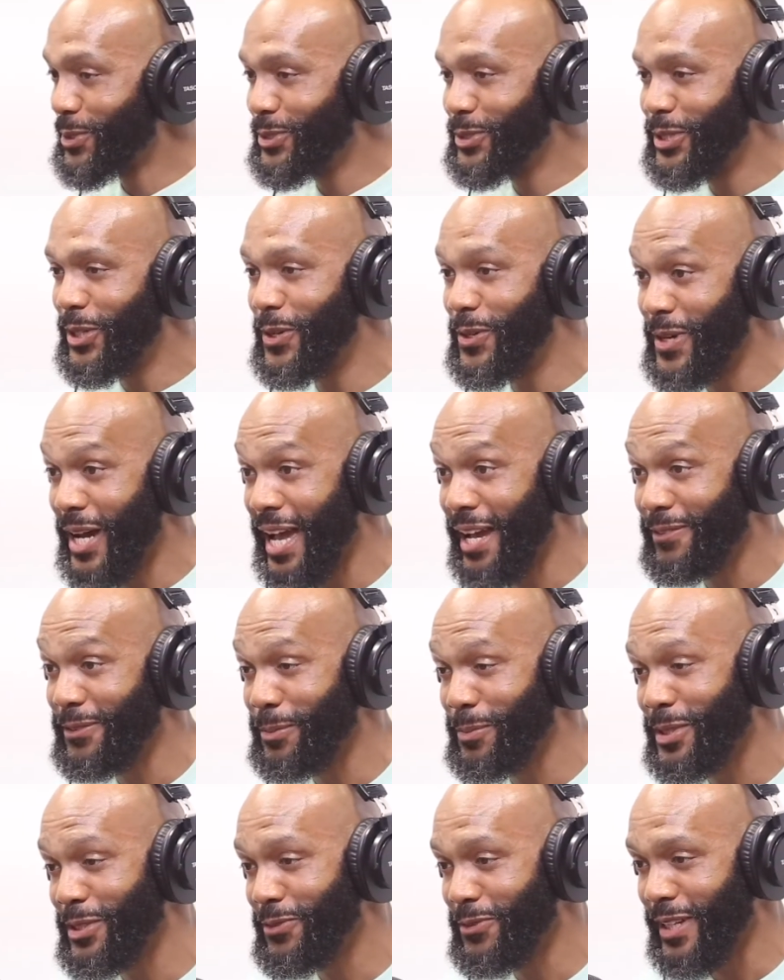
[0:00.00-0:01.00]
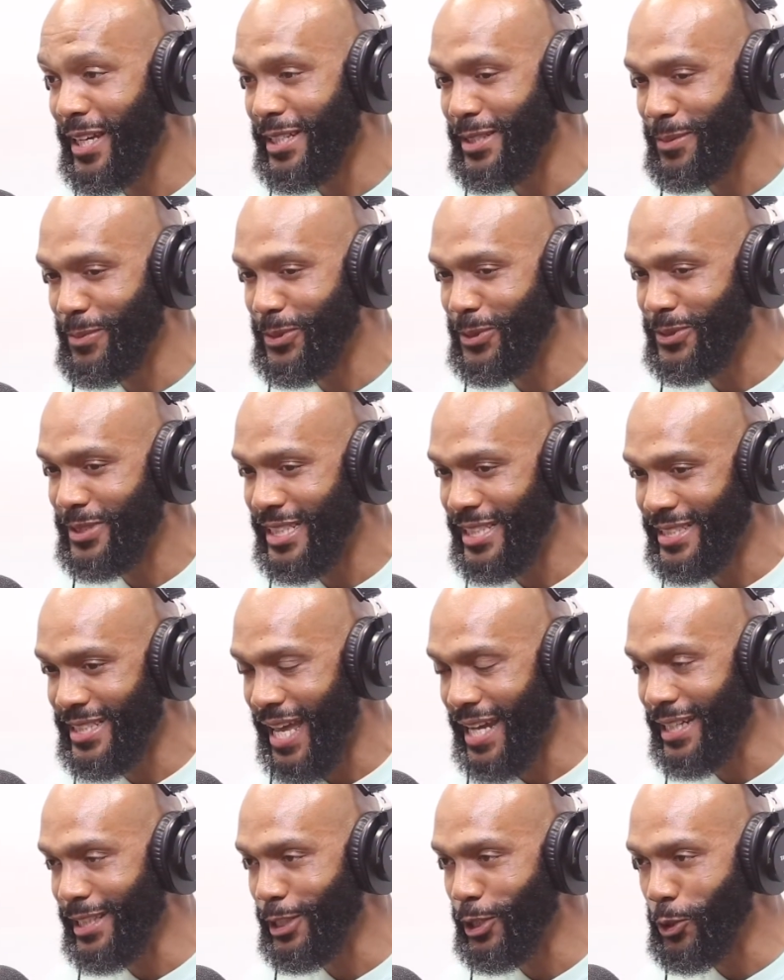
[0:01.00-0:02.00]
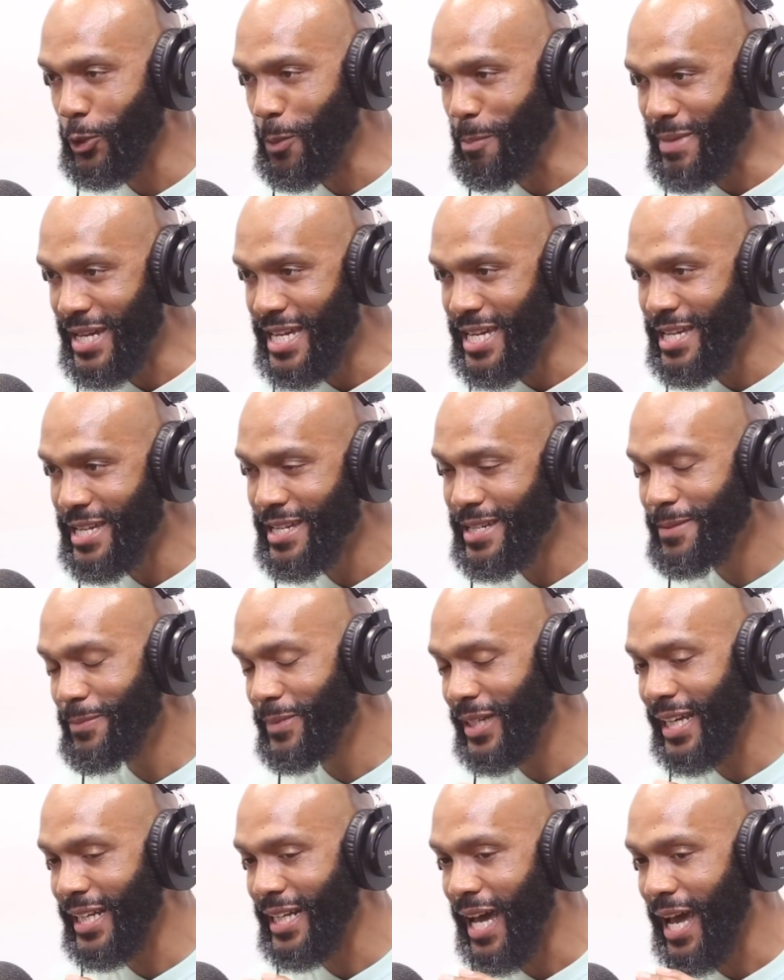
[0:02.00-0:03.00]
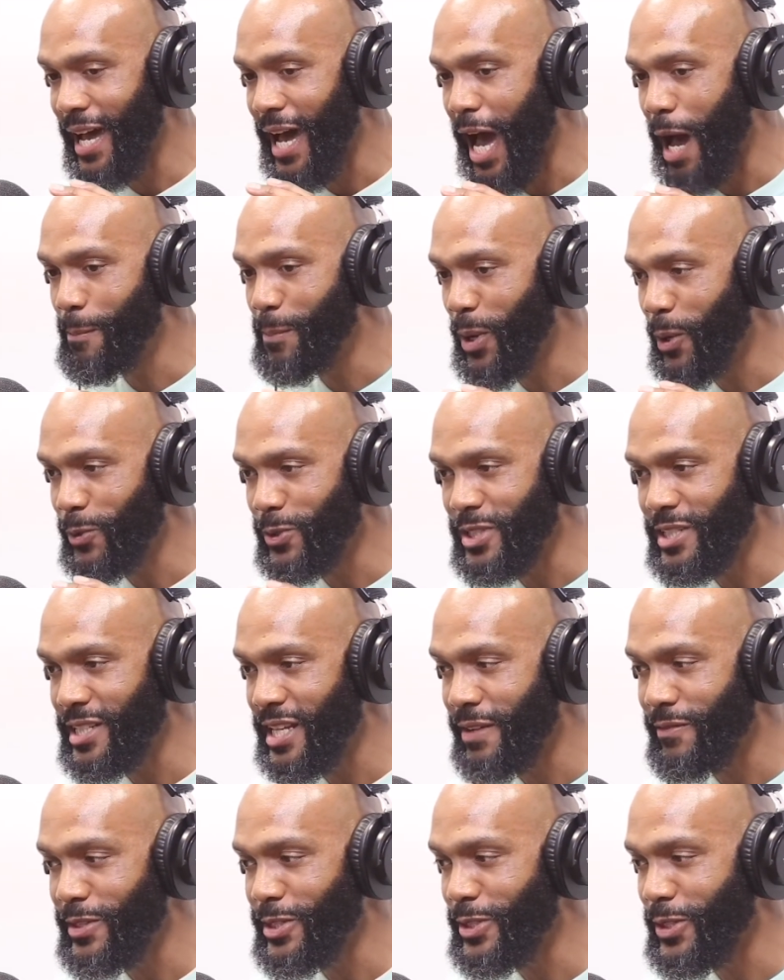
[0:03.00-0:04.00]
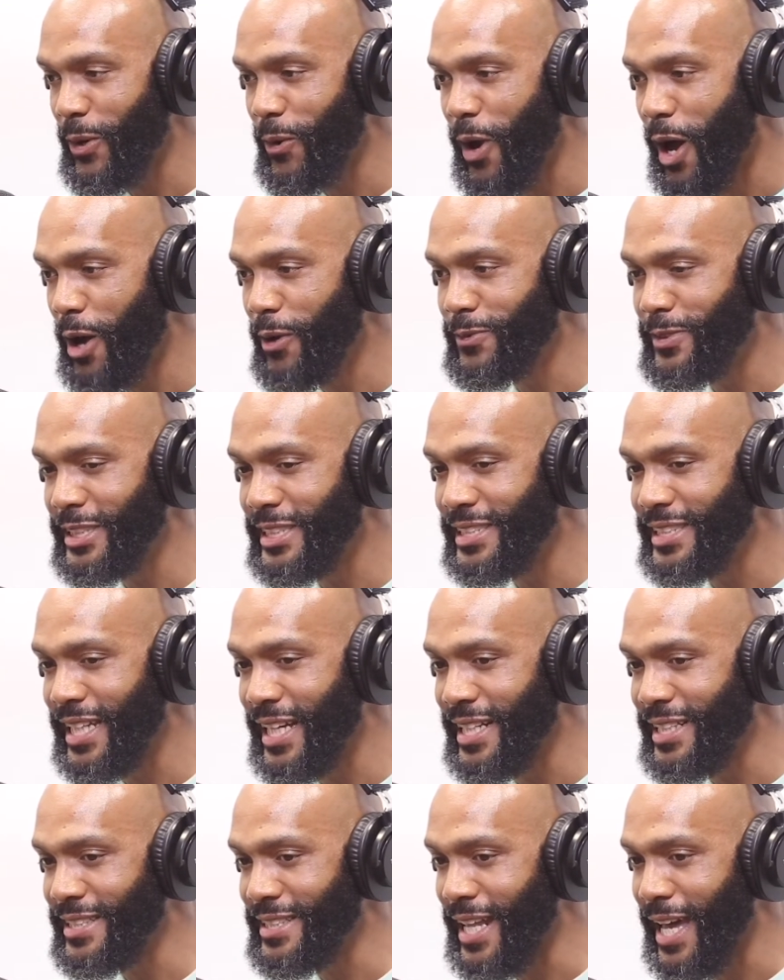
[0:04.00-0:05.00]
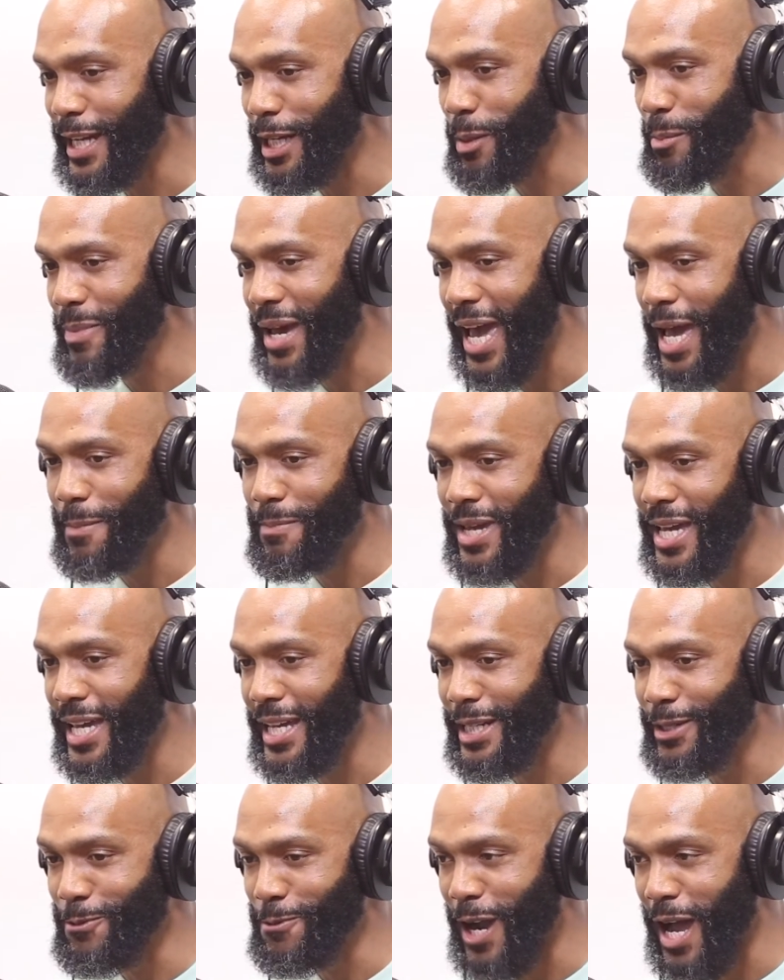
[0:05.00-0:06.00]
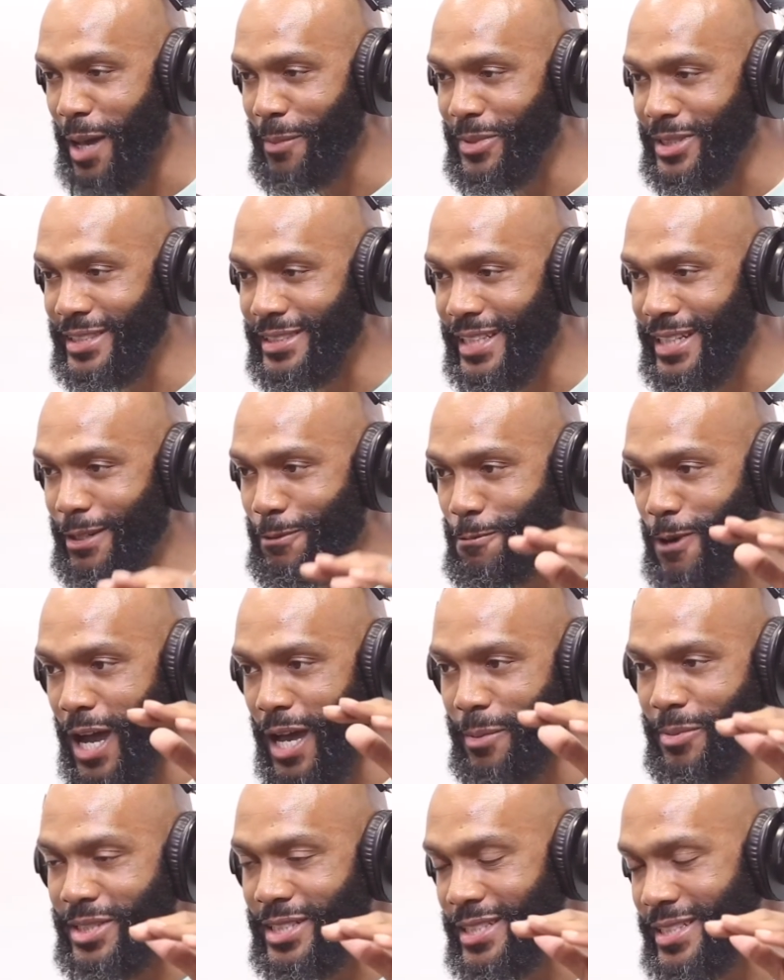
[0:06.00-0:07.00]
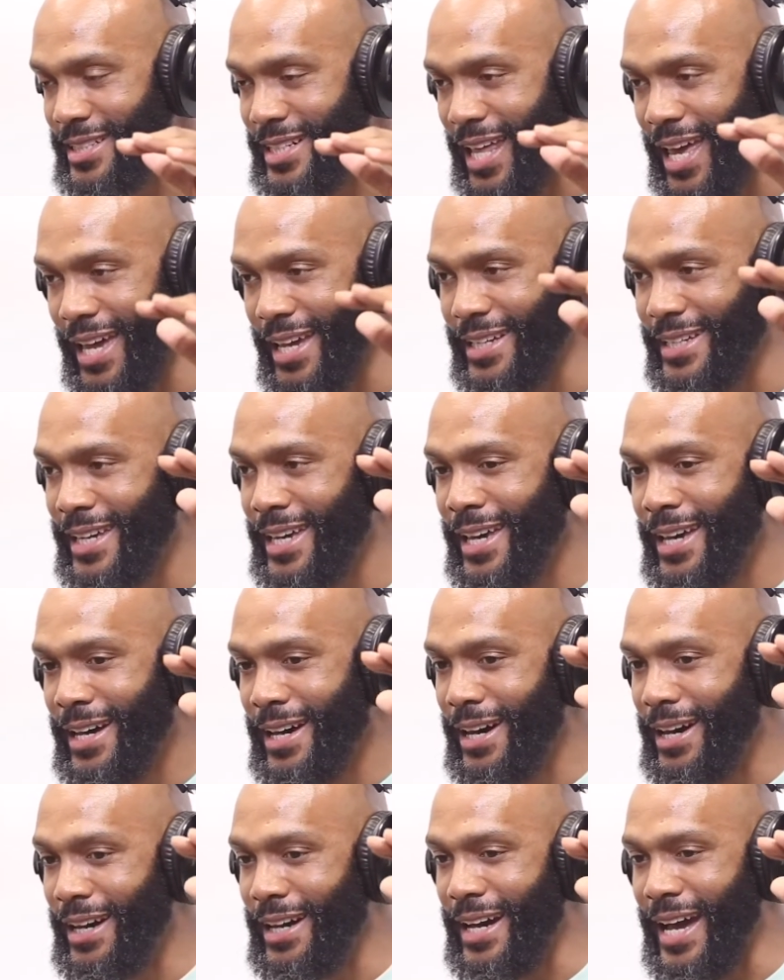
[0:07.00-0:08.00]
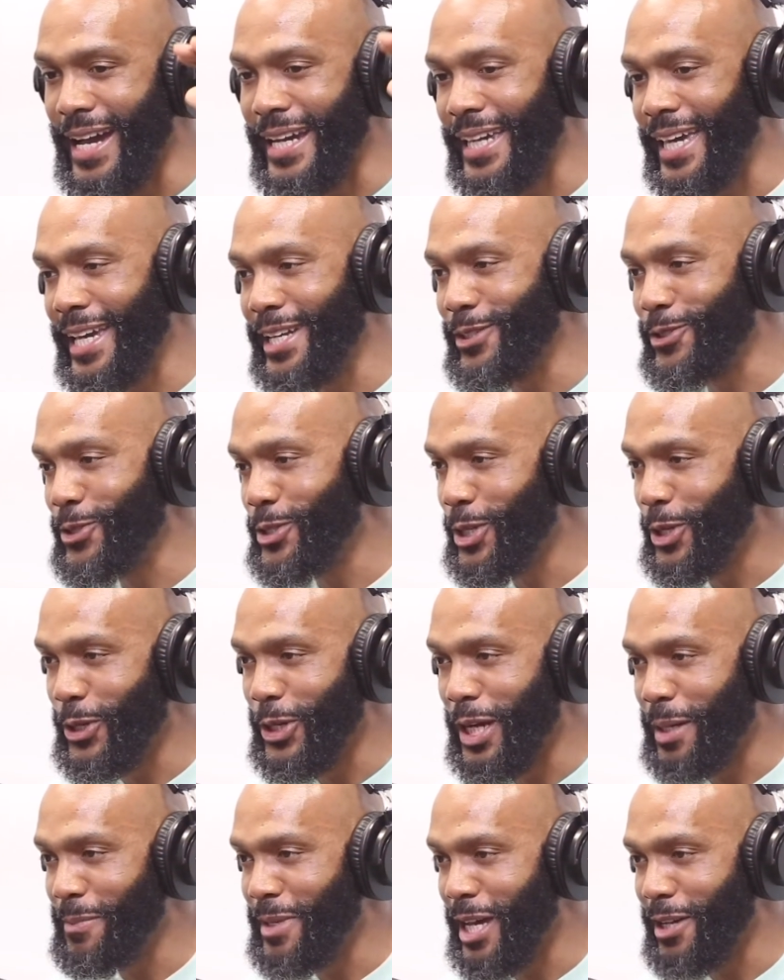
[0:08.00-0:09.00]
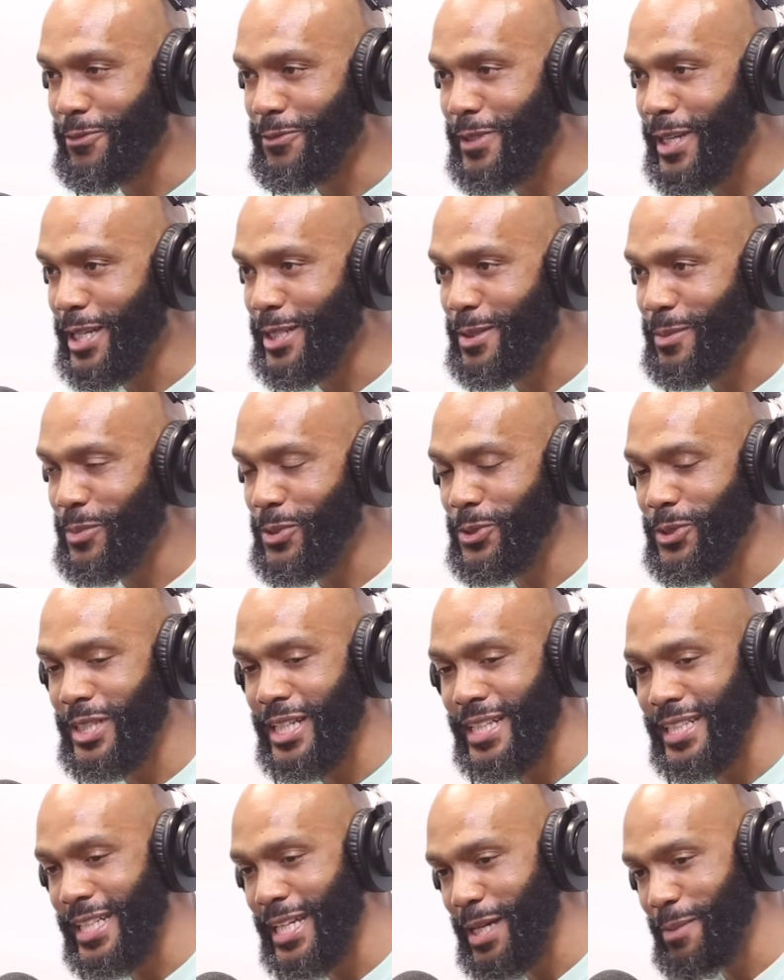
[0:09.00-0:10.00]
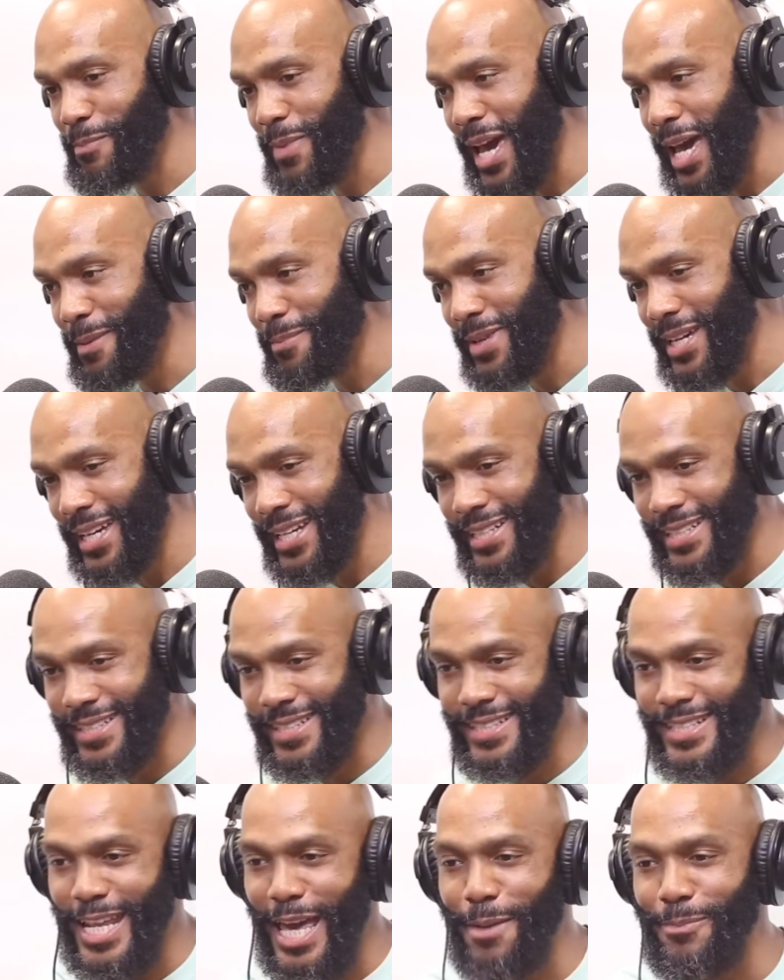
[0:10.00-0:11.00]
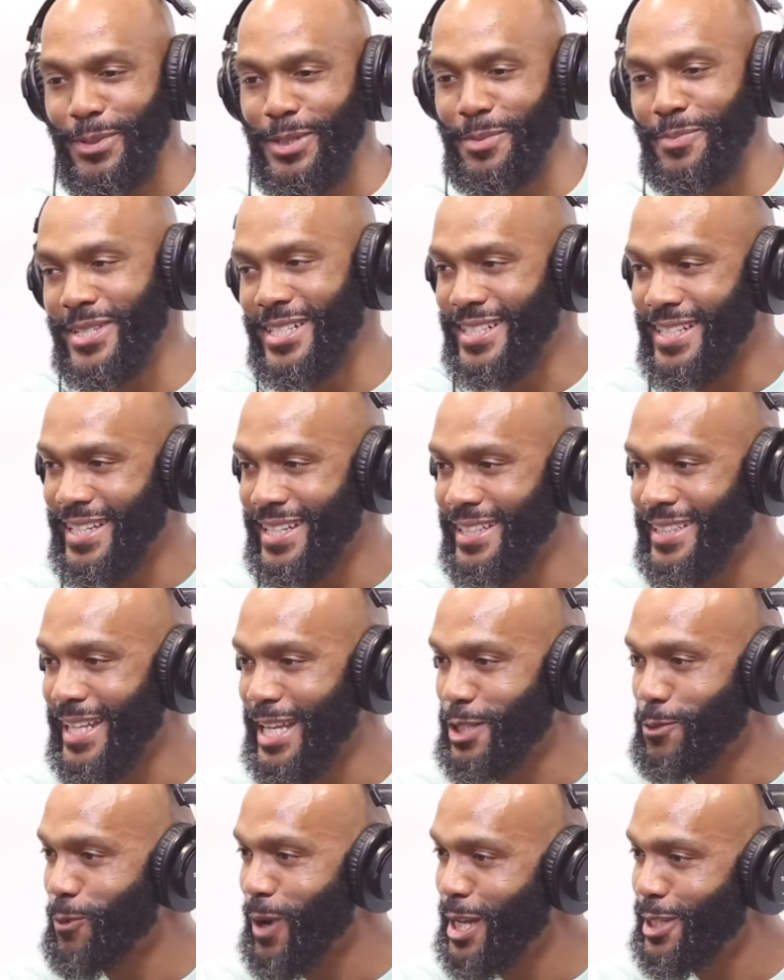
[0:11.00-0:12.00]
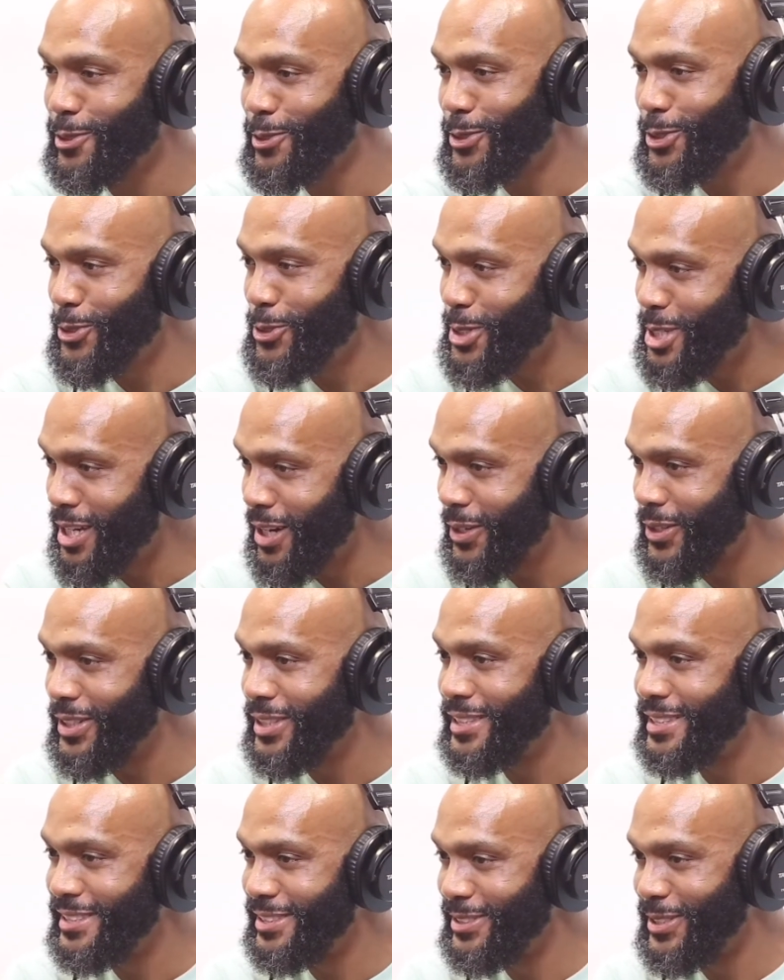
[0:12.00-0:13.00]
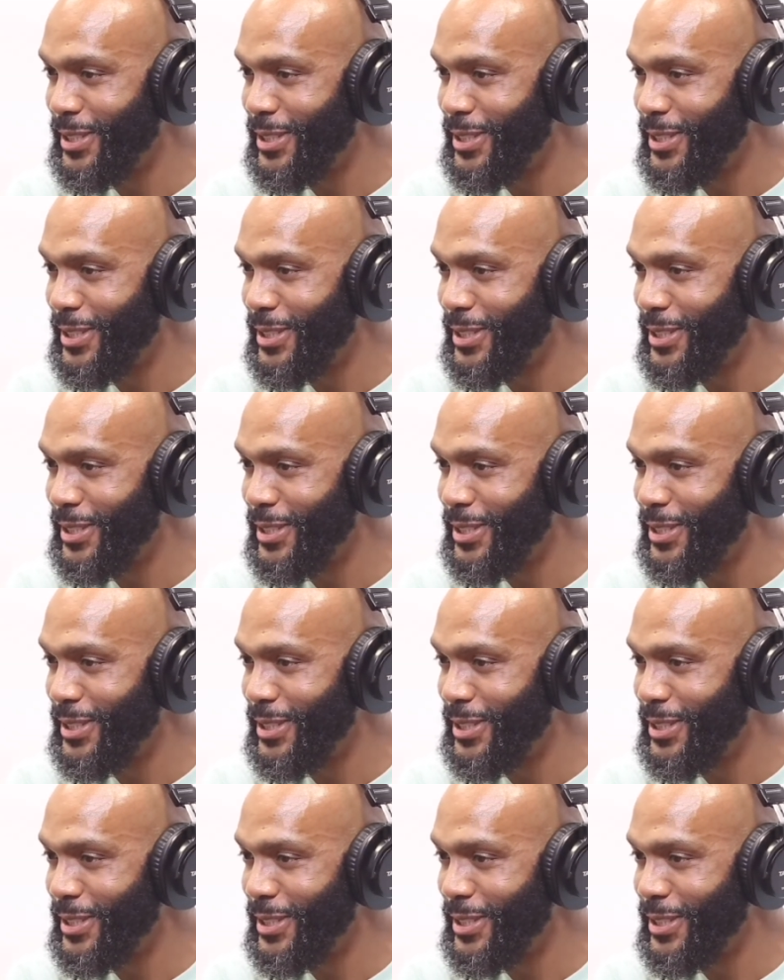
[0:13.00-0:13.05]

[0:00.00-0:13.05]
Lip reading: you don't have to be flexible. There's like a little meme, and I post it every so often, and it's like a Batman and Robin. And Robin is like, I can't do yoga, I'm not flexible. And then Batman is slapping him and saying, that's why you do yoga.